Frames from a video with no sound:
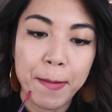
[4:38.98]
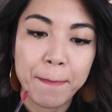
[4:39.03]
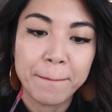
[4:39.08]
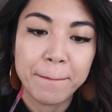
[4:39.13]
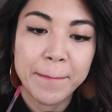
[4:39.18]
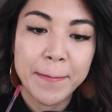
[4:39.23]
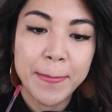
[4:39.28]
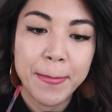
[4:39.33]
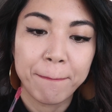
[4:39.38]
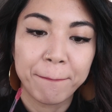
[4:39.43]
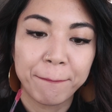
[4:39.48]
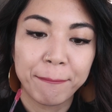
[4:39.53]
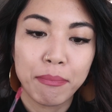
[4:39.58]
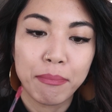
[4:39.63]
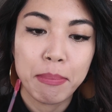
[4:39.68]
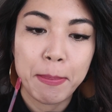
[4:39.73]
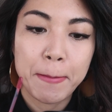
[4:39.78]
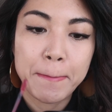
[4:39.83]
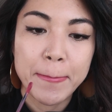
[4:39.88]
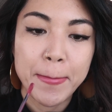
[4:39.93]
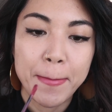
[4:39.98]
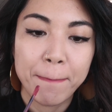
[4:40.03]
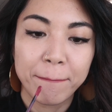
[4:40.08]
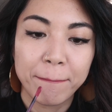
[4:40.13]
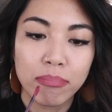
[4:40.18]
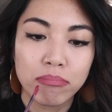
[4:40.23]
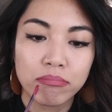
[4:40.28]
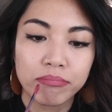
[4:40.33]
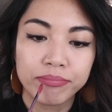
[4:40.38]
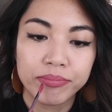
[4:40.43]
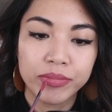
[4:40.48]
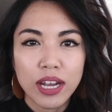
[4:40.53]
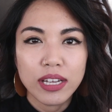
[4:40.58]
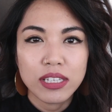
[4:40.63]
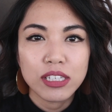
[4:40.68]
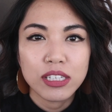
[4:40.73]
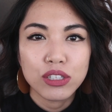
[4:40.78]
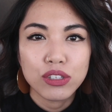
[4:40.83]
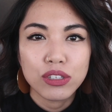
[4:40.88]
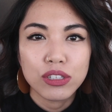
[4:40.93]
layering it on your lips. It
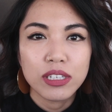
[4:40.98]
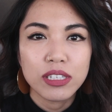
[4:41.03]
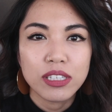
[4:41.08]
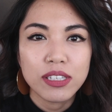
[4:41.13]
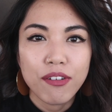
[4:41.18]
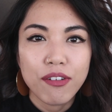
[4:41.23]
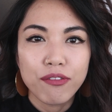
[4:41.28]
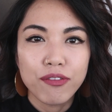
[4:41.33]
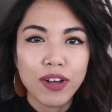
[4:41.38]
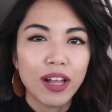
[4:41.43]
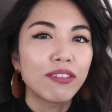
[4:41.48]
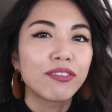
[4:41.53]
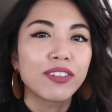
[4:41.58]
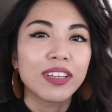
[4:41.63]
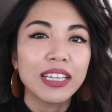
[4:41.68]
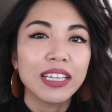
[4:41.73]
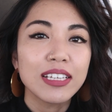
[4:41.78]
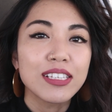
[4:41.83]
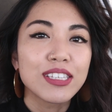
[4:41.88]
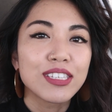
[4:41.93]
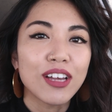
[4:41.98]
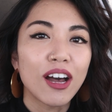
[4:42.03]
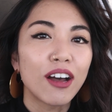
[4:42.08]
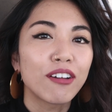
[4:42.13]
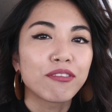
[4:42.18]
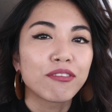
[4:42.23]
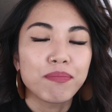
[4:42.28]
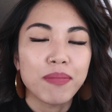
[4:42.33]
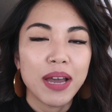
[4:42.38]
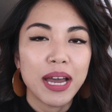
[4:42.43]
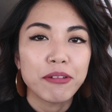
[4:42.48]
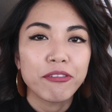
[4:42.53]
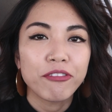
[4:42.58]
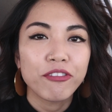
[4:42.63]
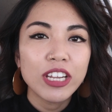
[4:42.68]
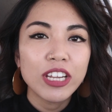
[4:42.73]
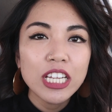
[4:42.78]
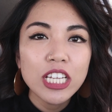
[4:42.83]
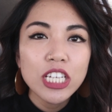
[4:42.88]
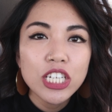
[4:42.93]
dries into this velvety soft matte
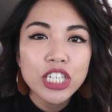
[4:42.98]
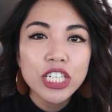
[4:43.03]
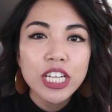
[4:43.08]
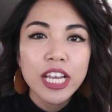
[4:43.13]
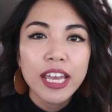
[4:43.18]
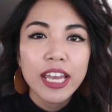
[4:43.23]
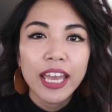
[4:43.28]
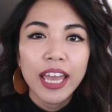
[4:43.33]
finish,